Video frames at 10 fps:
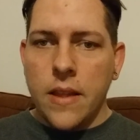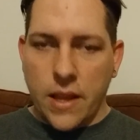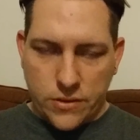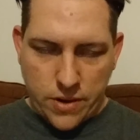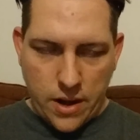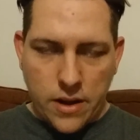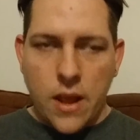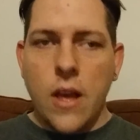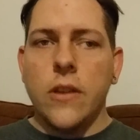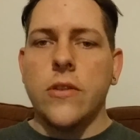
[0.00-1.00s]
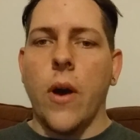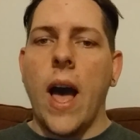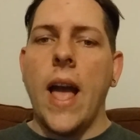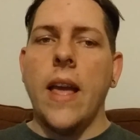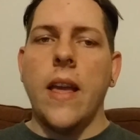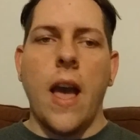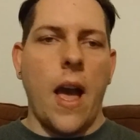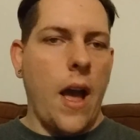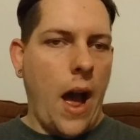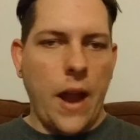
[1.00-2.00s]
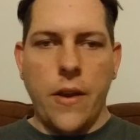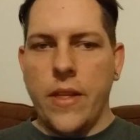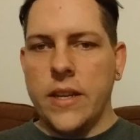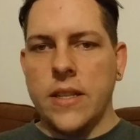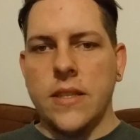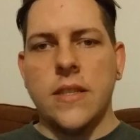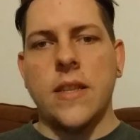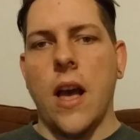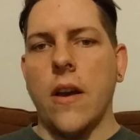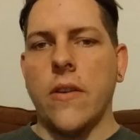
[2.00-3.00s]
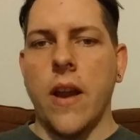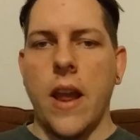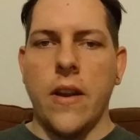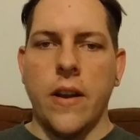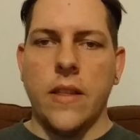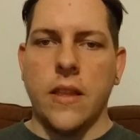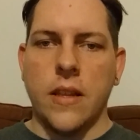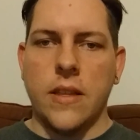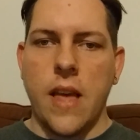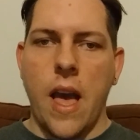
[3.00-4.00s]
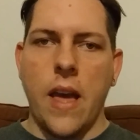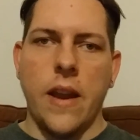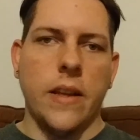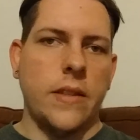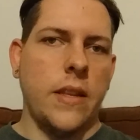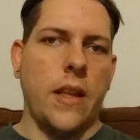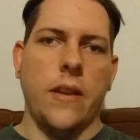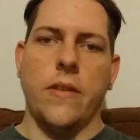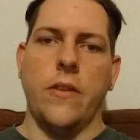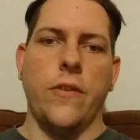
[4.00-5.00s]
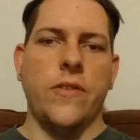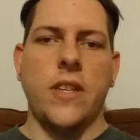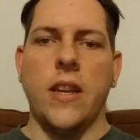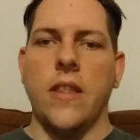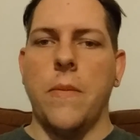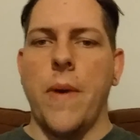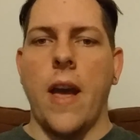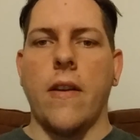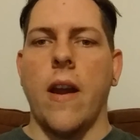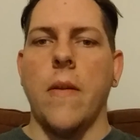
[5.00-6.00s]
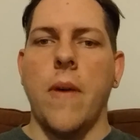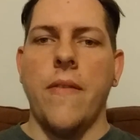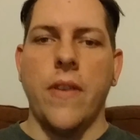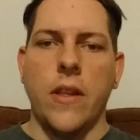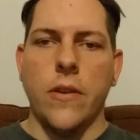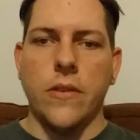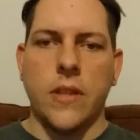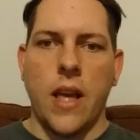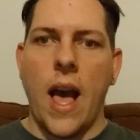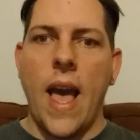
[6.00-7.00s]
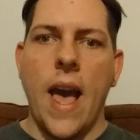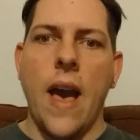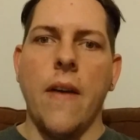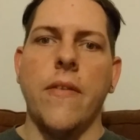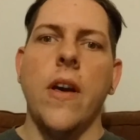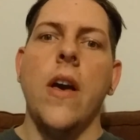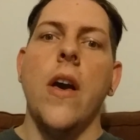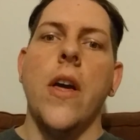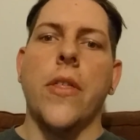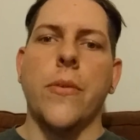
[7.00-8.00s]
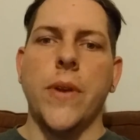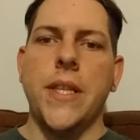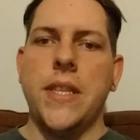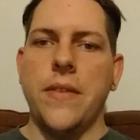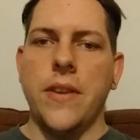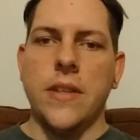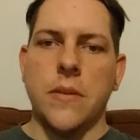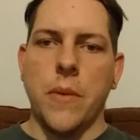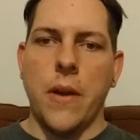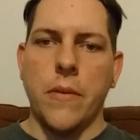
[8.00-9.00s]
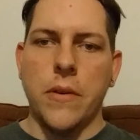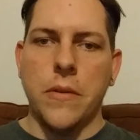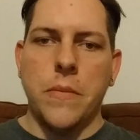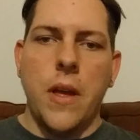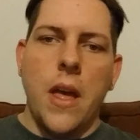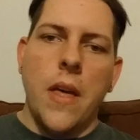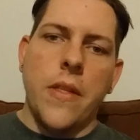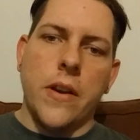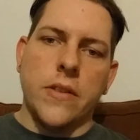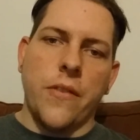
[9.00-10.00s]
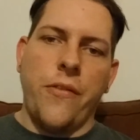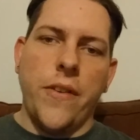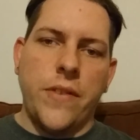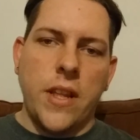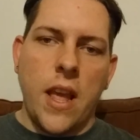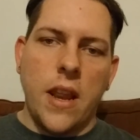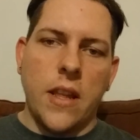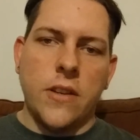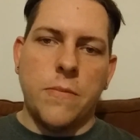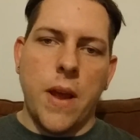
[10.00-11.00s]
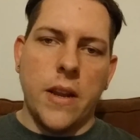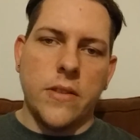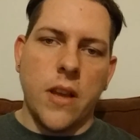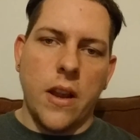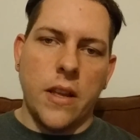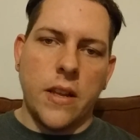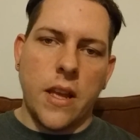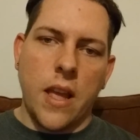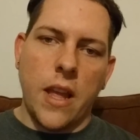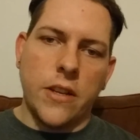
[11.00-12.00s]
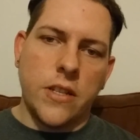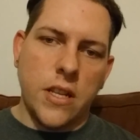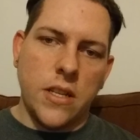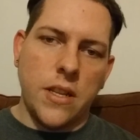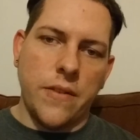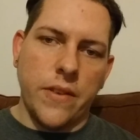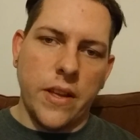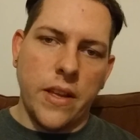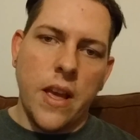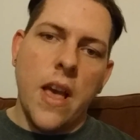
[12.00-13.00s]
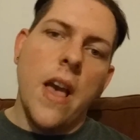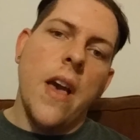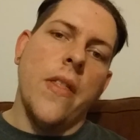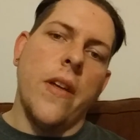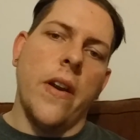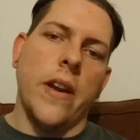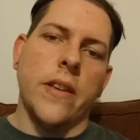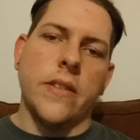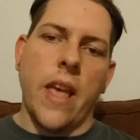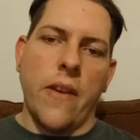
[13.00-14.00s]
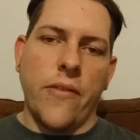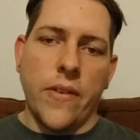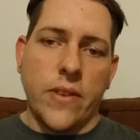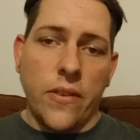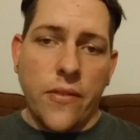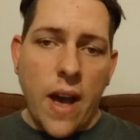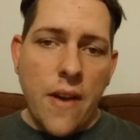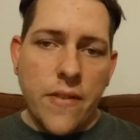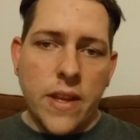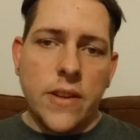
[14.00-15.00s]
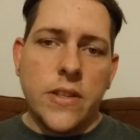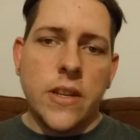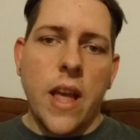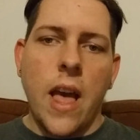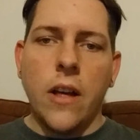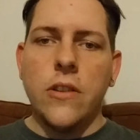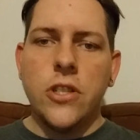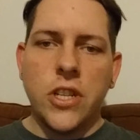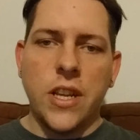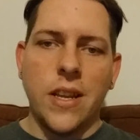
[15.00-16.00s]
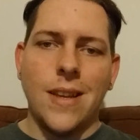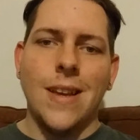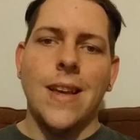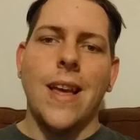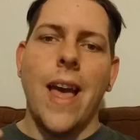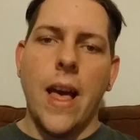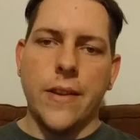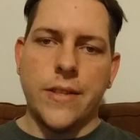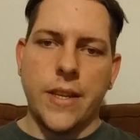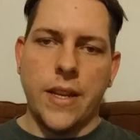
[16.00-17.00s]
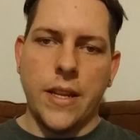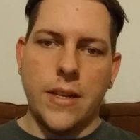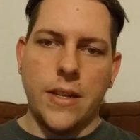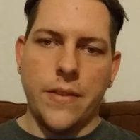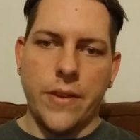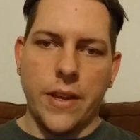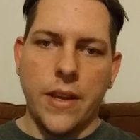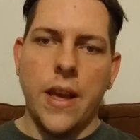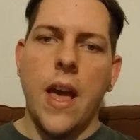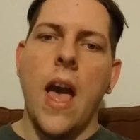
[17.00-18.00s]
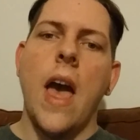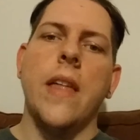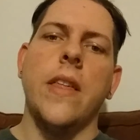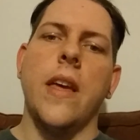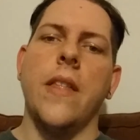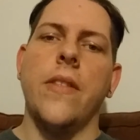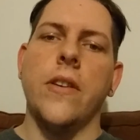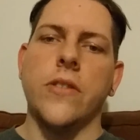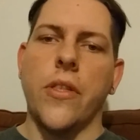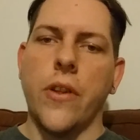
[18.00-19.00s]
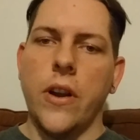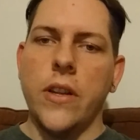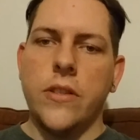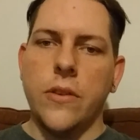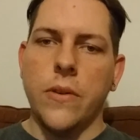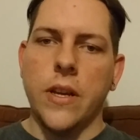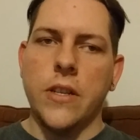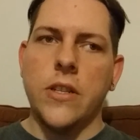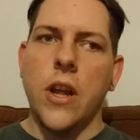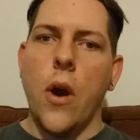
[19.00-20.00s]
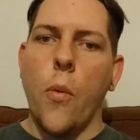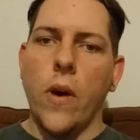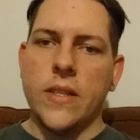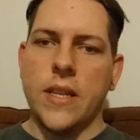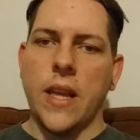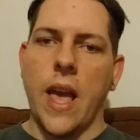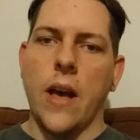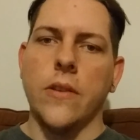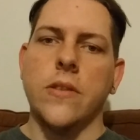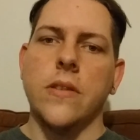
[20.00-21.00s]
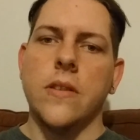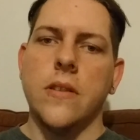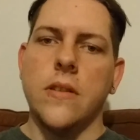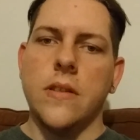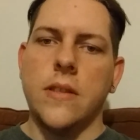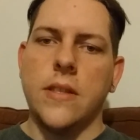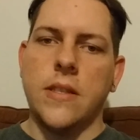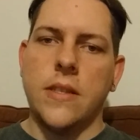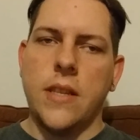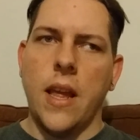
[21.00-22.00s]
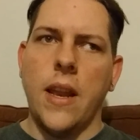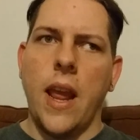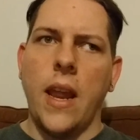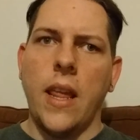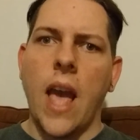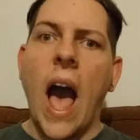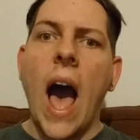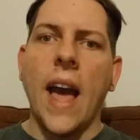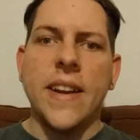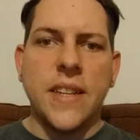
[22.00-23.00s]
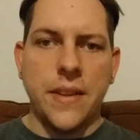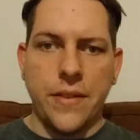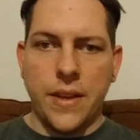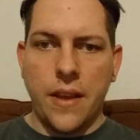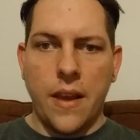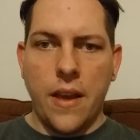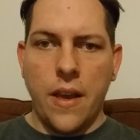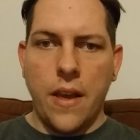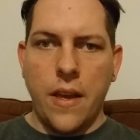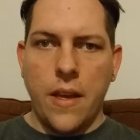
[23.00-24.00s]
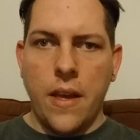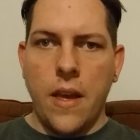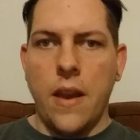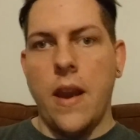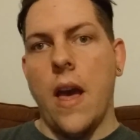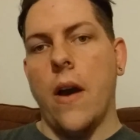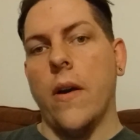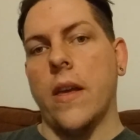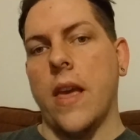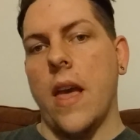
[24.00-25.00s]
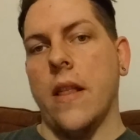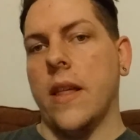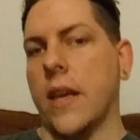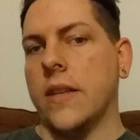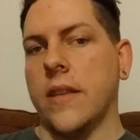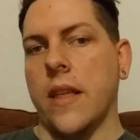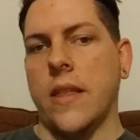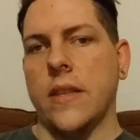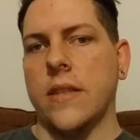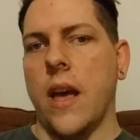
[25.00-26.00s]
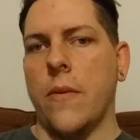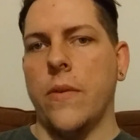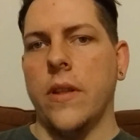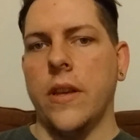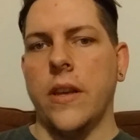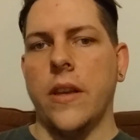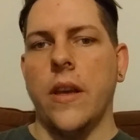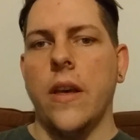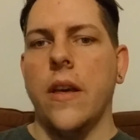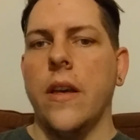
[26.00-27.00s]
That's right. So I know that doesn't sound great or anything like that, and you've seen in the background of my videos that I have 3 TVs in my room. There's a 58-inch Panasonic HD TV. There is a 55-inch LG LCD TV. And then there's a 32-inch Westinghouse 1080i TV. Now, again, like I said, that's not really,